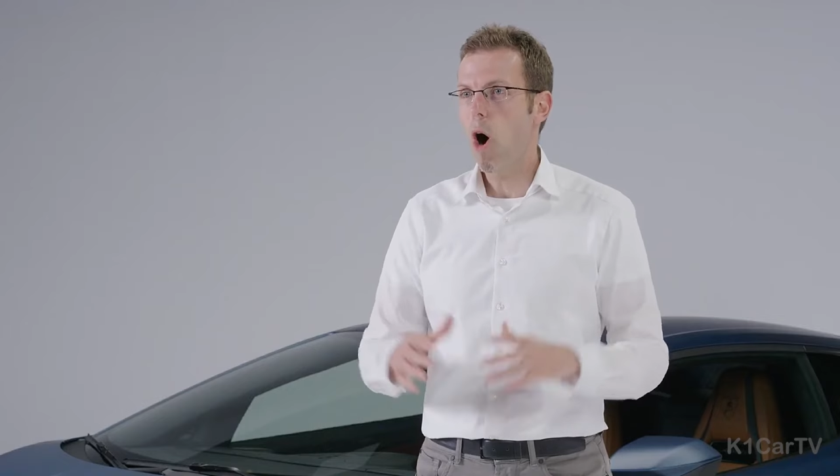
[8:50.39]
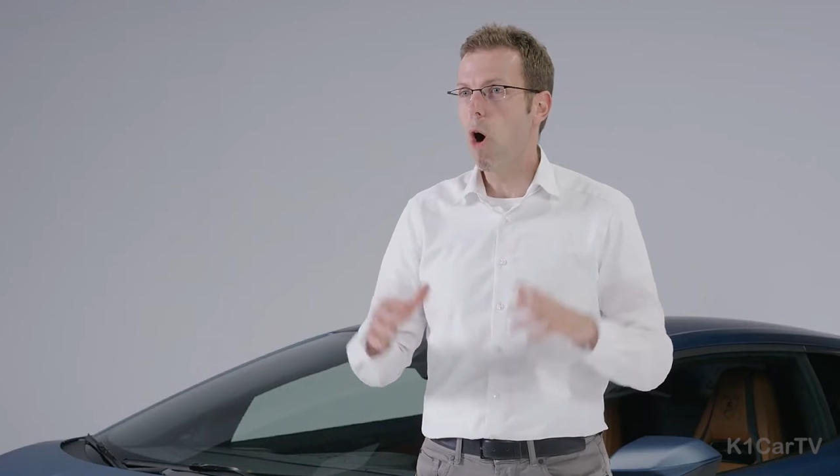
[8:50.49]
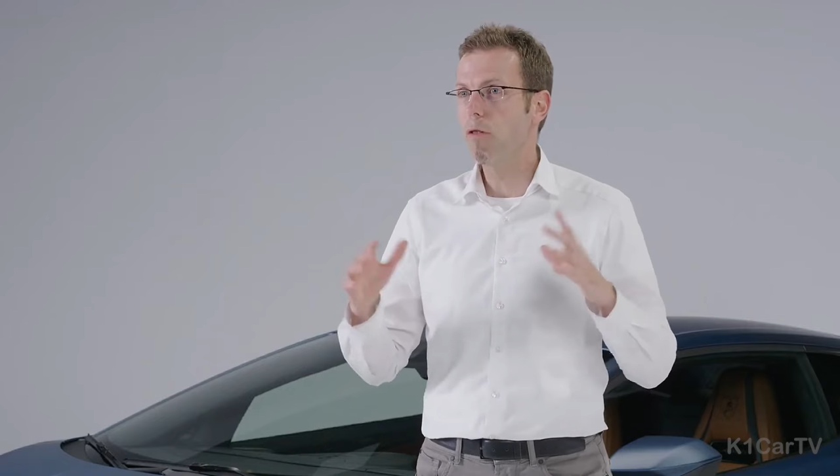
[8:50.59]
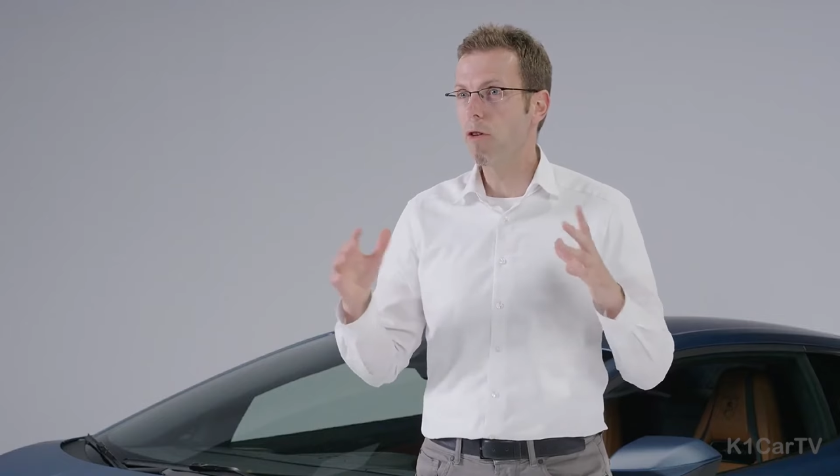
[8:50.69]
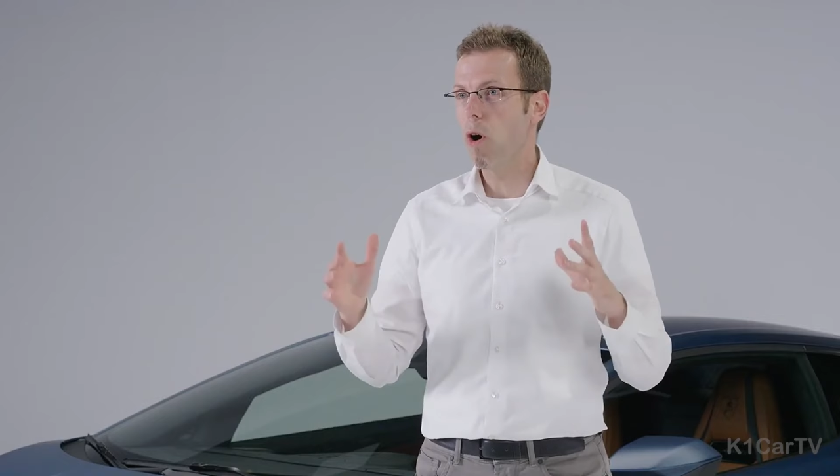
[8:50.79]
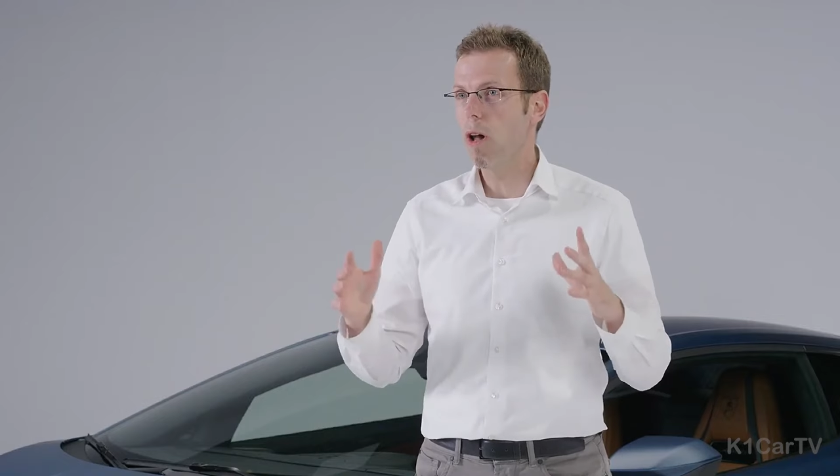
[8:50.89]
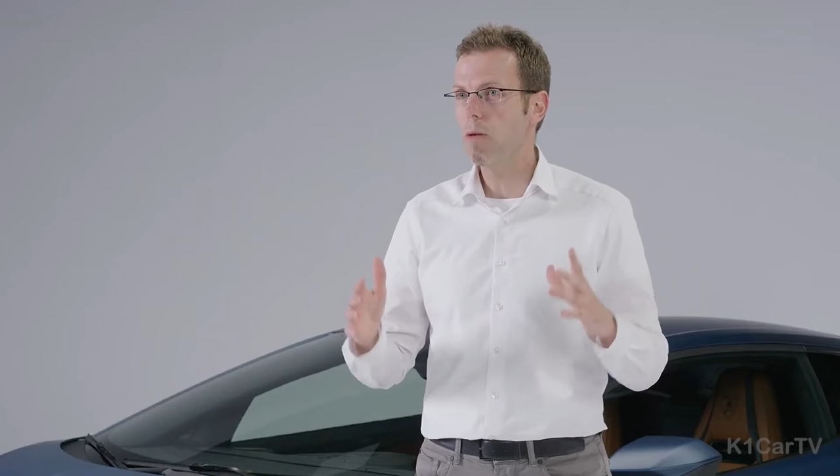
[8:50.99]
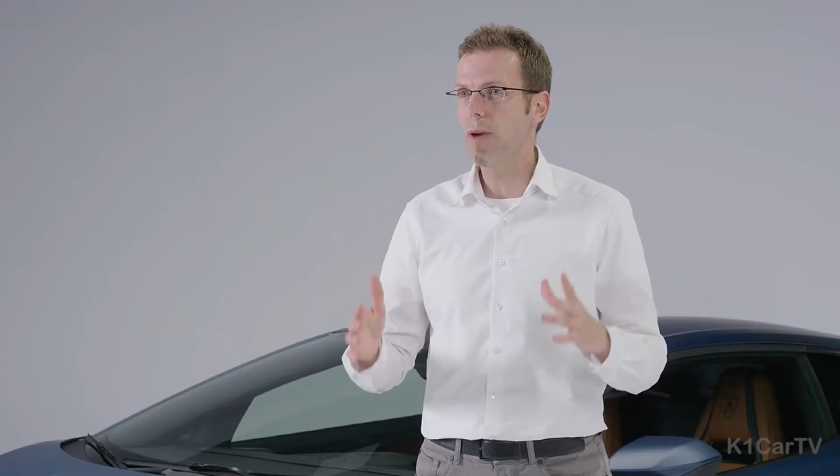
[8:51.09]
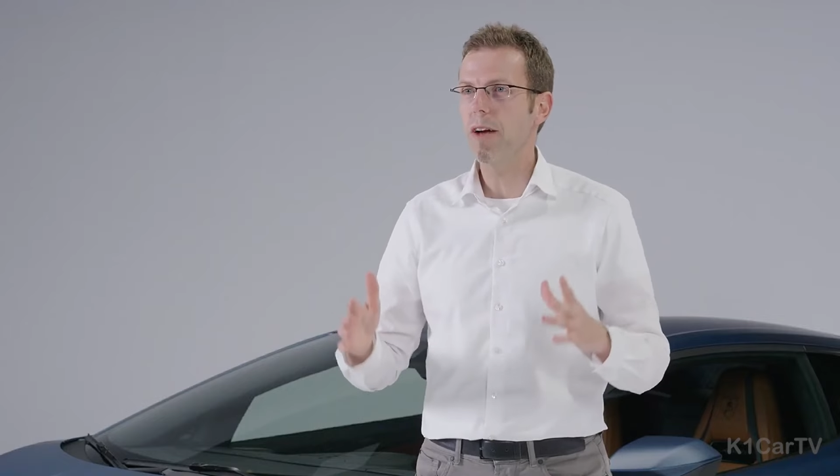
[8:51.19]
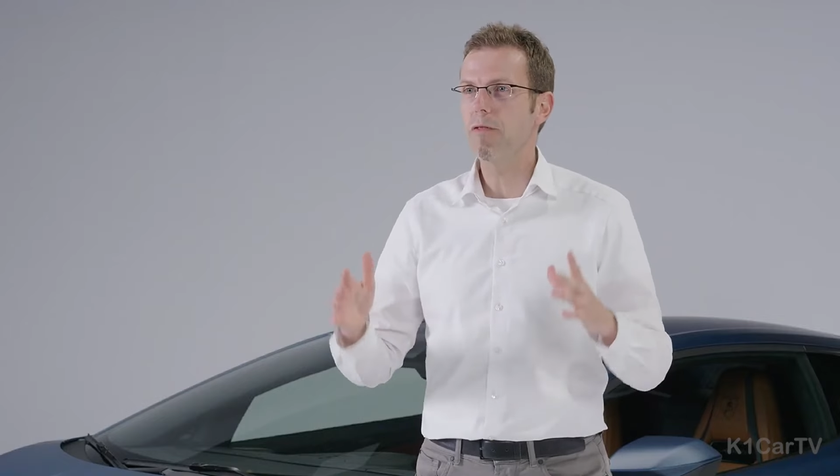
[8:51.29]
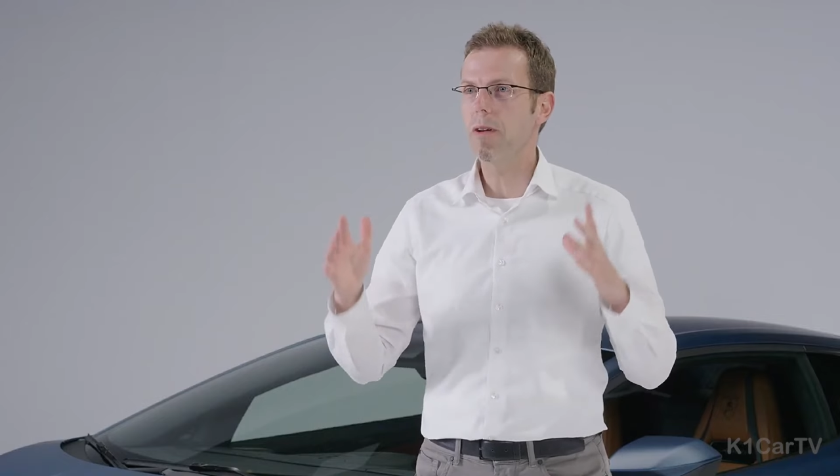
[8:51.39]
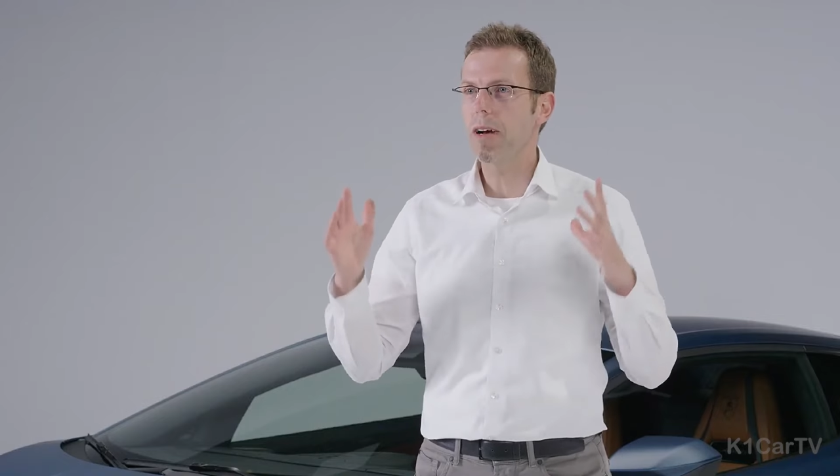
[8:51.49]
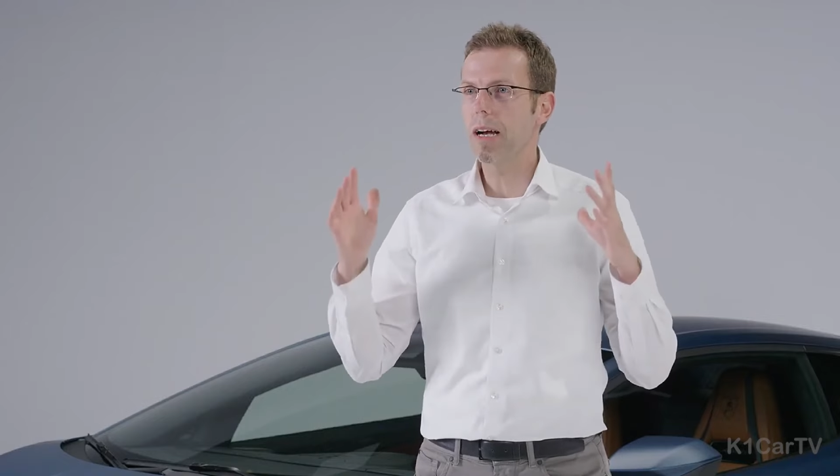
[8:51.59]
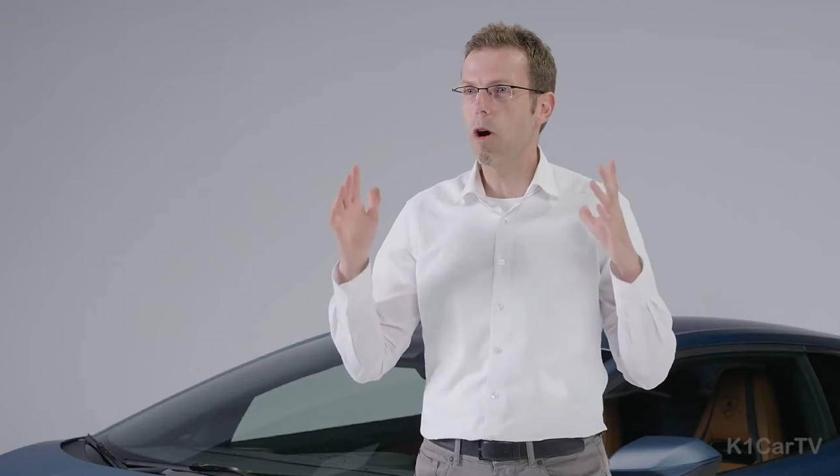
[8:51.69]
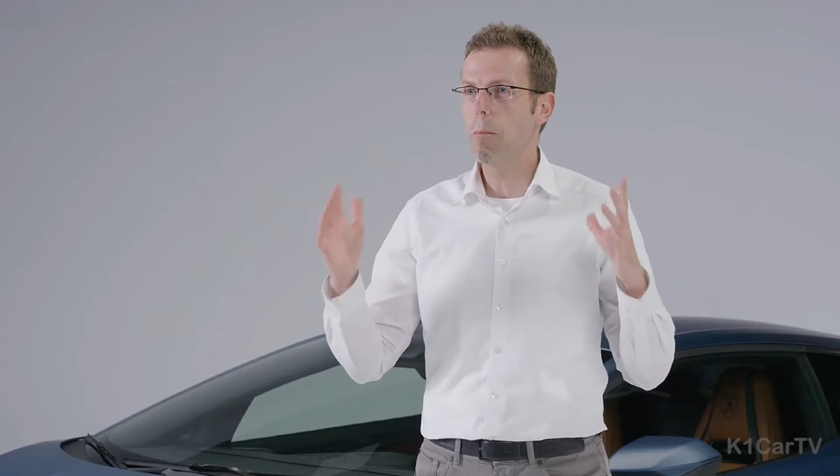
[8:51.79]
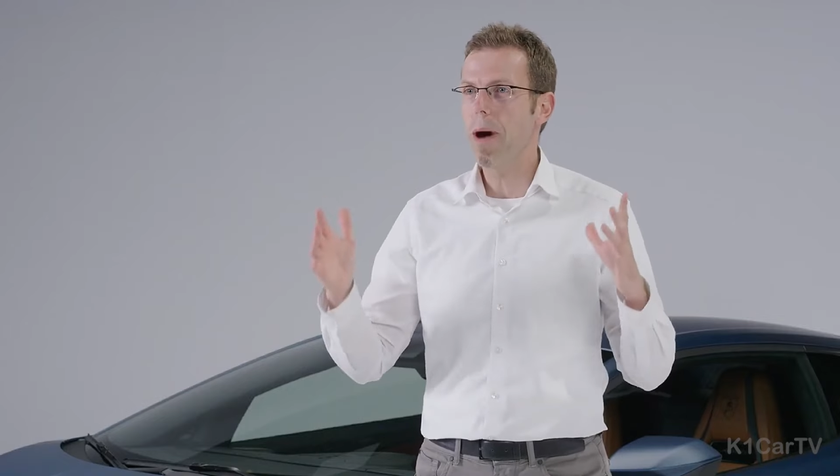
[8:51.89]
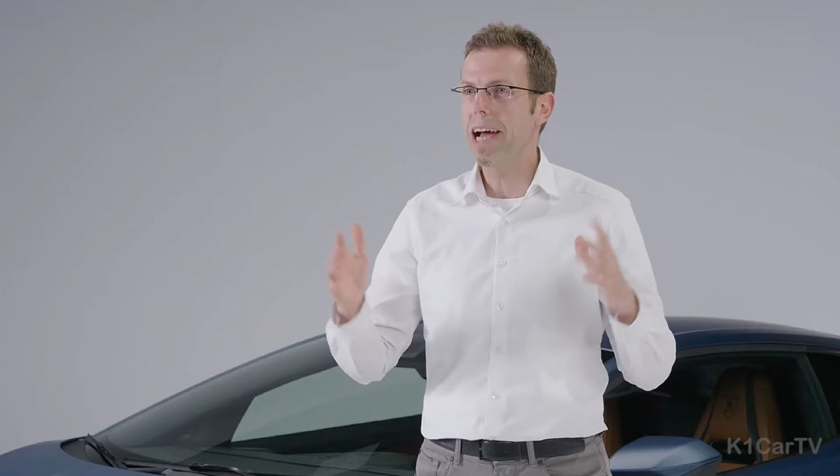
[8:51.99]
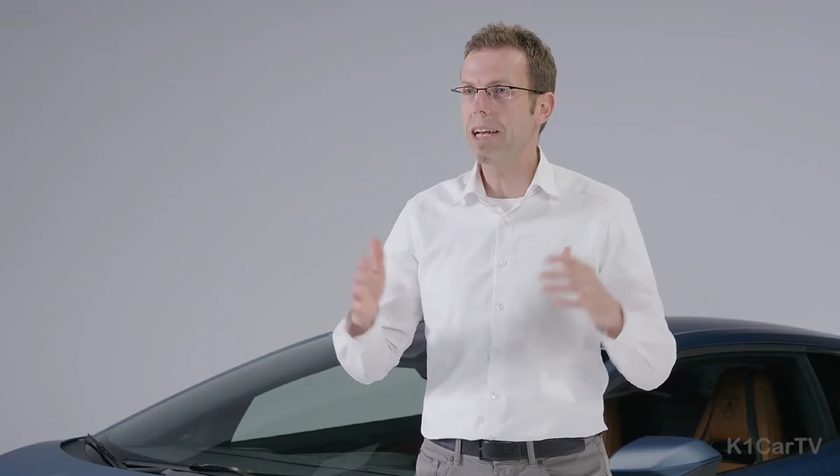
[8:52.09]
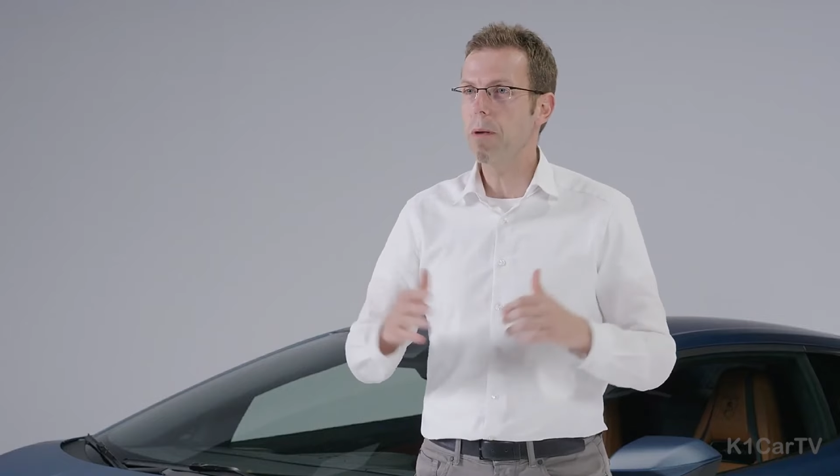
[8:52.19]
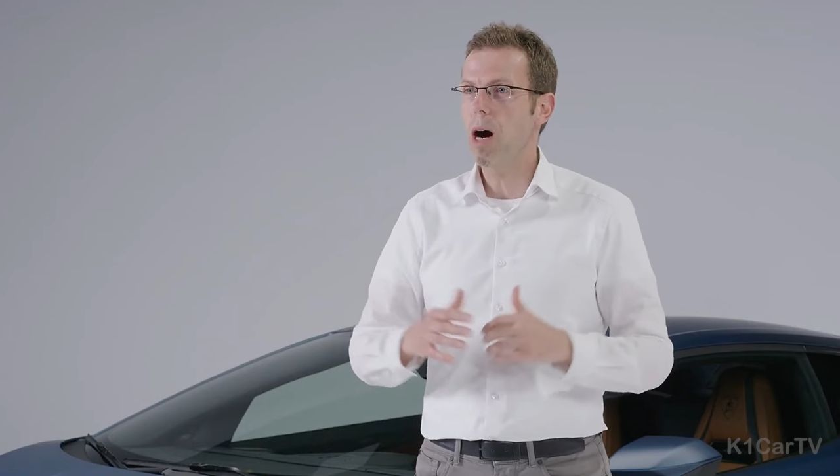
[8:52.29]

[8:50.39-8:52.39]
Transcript: Overall, we have a combined